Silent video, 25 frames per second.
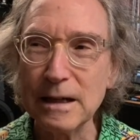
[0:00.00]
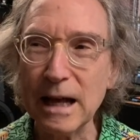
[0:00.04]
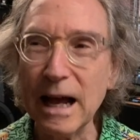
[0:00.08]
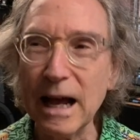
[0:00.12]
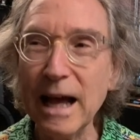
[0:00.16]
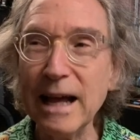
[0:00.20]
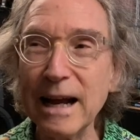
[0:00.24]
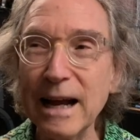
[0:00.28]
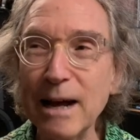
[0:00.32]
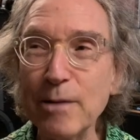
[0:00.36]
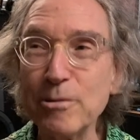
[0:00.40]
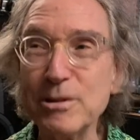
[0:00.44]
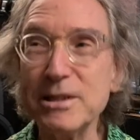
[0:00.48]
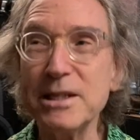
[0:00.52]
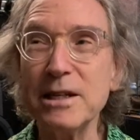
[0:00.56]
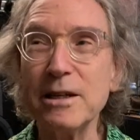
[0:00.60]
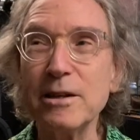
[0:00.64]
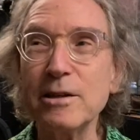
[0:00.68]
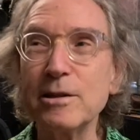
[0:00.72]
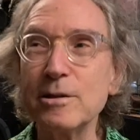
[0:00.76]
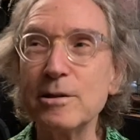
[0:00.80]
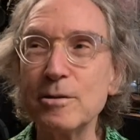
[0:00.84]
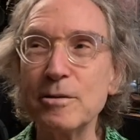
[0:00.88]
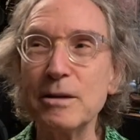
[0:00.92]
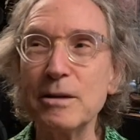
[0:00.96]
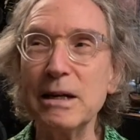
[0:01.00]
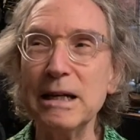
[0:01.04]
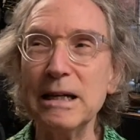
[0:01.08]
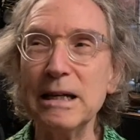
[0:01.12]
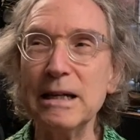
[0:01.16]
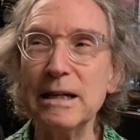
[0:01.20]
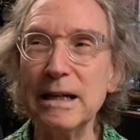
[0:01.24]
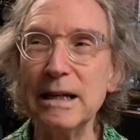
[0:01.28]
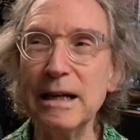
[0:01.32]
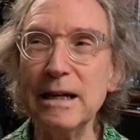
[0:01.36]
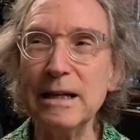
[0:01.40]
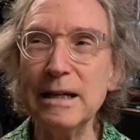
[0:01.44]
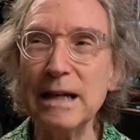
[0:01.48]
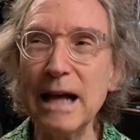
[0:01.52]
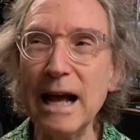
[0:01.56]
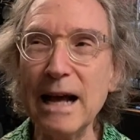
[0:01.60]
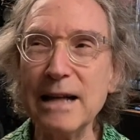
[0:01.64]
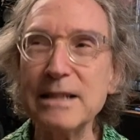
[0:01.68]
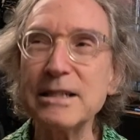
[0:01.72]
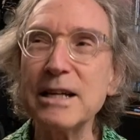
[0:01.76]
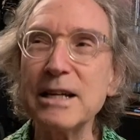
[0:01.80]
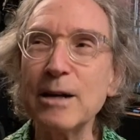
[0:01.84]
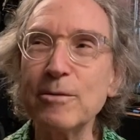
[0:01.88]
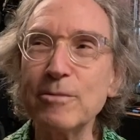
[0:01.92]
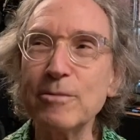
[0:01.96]
And I would tell you,
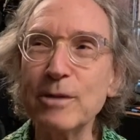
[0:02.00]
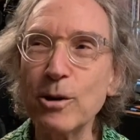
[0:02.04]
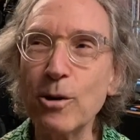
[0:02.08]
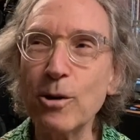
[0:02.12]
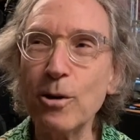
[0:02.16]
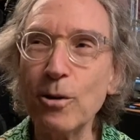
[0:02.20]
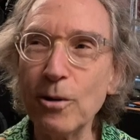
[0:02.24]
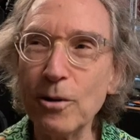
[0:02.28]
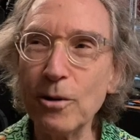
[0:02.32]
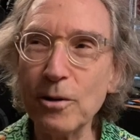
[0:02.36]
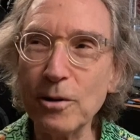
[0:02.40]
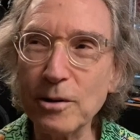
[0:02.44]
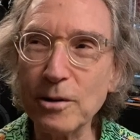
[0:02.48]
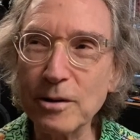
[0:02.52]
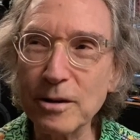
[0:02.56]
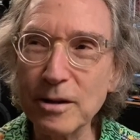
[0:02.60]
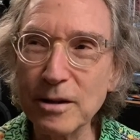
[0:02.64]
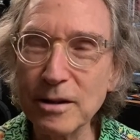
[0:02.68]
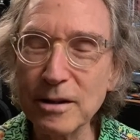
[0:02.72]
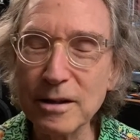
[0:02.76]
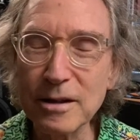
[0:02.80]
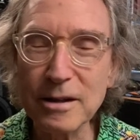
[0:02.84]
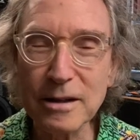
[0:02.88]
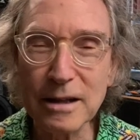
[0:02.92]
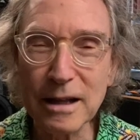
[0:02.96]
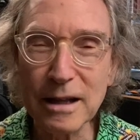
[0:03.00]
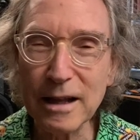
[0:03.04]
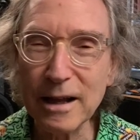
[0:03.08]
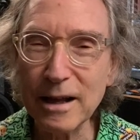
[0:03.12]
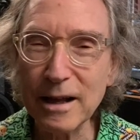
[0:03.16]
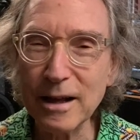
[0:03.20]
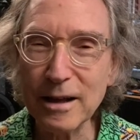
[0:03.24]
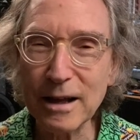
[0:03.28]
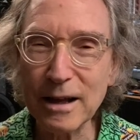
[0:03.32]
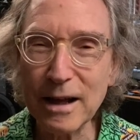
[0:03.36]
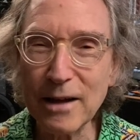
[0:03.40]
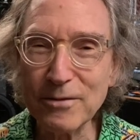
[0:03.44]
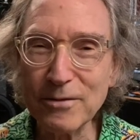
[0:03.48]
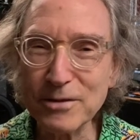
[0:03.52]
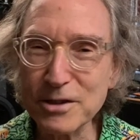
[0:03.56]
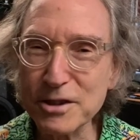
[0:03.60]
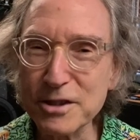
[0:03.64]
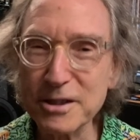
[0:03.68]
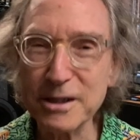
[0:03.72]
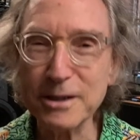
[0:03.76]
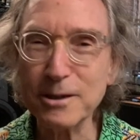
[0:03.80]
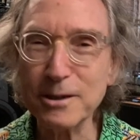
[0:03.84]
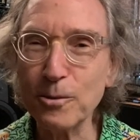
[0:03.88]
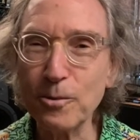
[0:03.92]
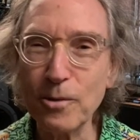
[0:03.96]
as I recall, every
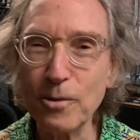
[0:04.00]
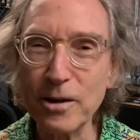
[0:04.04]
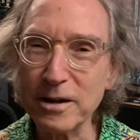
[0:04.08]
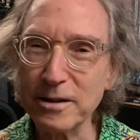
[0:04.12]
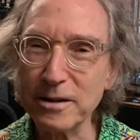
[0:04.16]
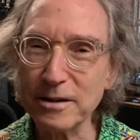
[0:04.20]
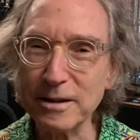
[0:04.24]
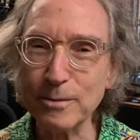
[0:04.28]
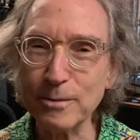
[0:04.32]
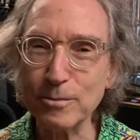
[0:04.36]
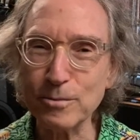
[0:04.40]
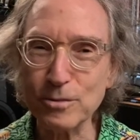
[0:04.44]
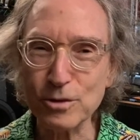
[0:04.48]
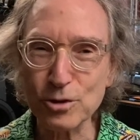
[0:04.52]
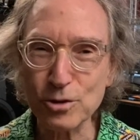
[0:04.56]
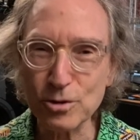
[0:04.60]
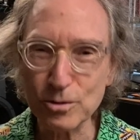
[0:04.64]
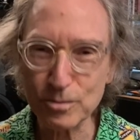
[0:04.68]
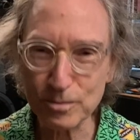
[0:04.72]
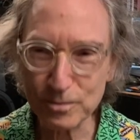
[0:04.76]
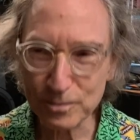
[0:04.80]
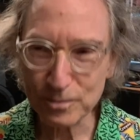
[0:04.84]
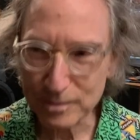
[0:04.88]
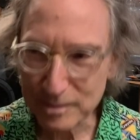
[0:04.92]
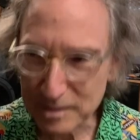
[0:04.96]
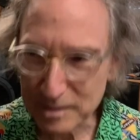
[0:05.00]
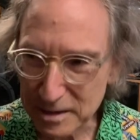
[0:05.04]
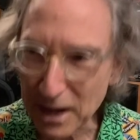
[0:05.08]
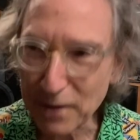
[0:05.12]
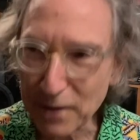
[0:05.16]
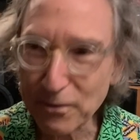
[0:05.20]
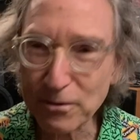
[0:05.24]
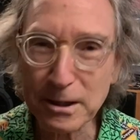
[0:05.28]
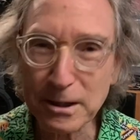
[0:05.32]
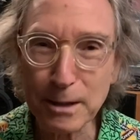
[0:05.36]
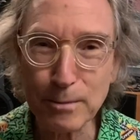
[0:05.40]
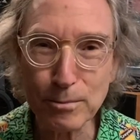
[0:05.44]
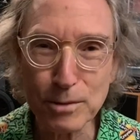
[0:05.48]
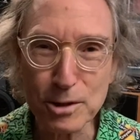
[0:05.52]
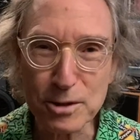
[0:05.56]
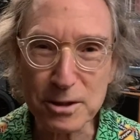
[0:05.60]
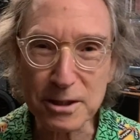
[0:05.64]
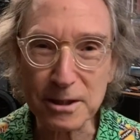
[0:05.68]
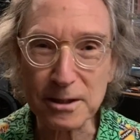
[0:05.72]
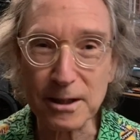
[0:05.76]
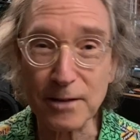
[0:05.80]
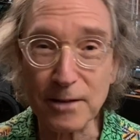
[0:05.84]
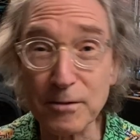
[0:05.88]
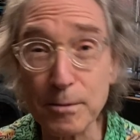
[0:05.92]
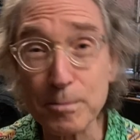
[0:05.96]
single one of them was definitely a
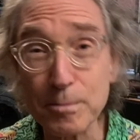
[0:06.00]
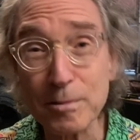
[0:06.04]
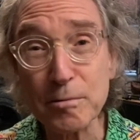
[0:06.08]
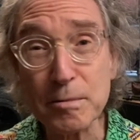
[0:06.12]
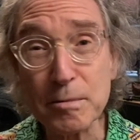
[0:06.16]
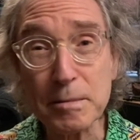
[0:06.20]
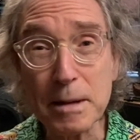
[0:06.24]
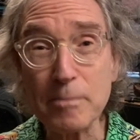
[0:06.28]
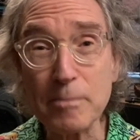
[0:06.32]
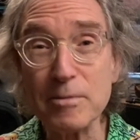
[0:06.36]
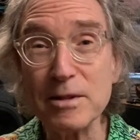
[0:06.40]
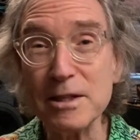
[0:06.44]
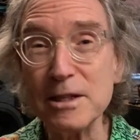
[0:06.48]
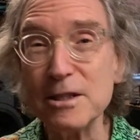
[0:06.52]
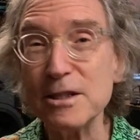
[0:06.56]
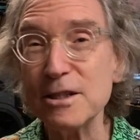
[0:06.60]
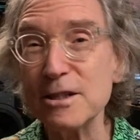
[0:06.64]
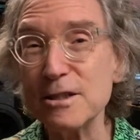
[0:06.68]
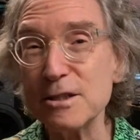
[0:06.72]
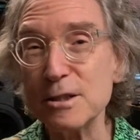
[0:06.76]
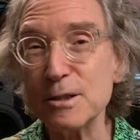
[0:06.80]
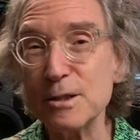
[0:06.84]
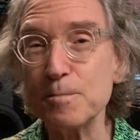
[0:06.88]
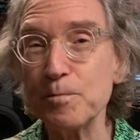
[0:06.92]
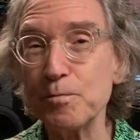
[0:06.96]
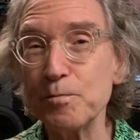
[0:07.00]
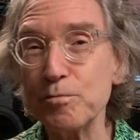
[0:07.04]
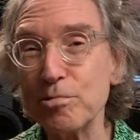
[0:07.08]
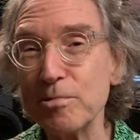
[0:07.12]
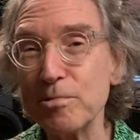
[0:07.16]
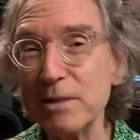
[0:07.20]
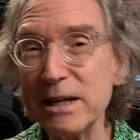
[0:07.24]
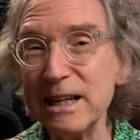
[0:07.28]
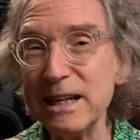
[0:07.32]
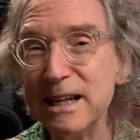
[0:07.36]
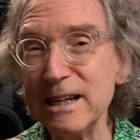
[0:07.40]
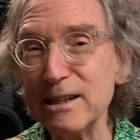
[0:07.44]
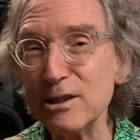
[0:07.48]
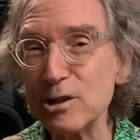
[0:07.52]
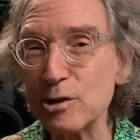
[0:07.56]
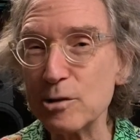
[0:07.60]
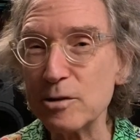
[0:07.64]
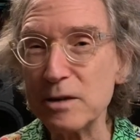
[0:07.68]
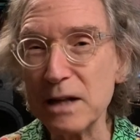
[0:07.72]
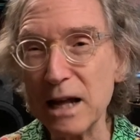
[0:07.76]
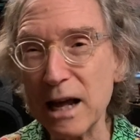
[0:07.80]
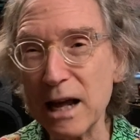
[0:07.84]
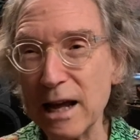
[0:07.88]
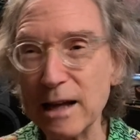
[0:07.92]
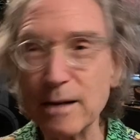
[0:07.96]
music lover. But remember, this is
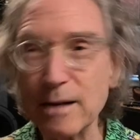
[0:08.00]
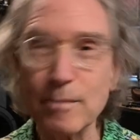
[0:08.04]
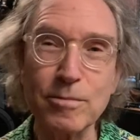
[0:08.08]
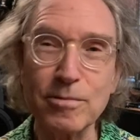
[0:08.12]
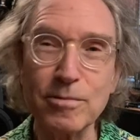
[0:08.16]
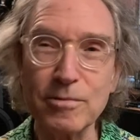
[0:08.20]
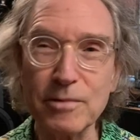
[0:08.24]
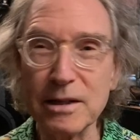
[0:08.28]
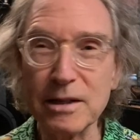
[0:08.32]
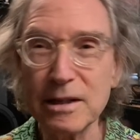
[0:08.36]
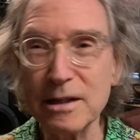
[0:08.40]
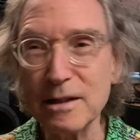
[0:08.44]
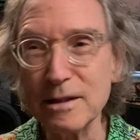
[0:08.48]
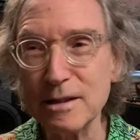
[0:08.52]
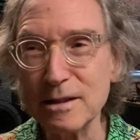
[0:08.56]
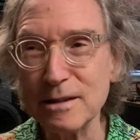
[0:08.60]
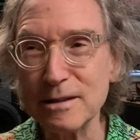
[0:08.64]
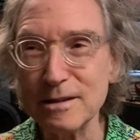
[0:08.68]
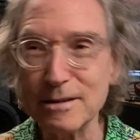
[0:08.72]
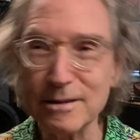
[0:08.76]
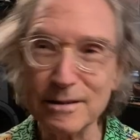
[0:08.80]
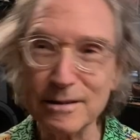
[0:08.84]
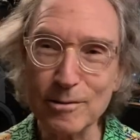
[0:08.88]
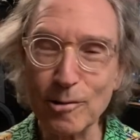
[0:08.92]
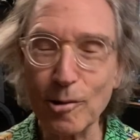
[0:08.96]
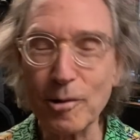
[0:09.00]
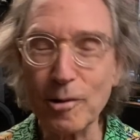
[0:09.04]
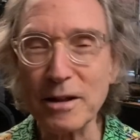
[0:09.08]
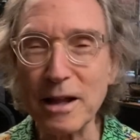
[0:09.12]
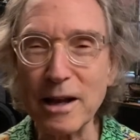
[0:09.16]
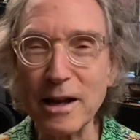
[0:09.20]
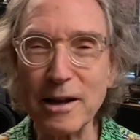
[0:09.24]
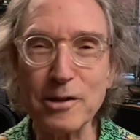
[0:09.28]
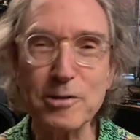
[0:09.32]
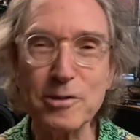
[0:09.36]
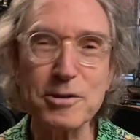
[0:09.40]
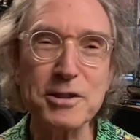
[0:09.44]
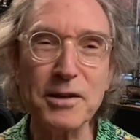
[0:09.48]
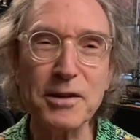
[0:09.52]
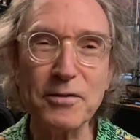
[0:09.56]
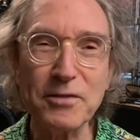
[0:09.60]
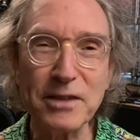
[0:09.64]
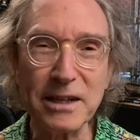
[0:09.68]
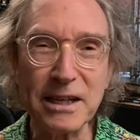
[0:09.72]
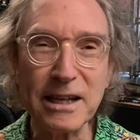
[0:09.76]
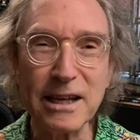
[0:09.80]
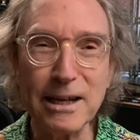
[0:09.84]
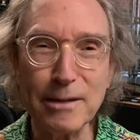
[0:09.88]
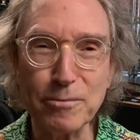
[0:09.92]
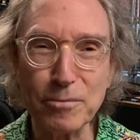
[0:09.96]
pre-internet, pre-all that other stuff
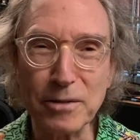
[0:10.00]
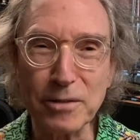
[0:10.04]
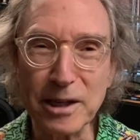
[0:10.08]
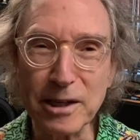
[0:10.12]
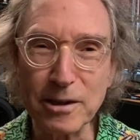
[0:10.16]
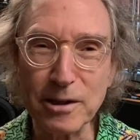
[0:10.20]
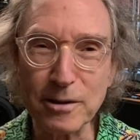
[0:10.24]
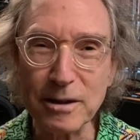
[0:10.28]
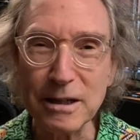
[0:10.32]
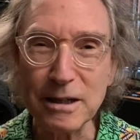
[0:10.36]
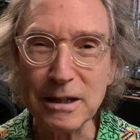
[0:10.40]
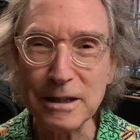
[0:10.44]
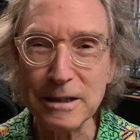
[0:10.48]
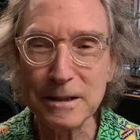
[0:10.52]
that came later.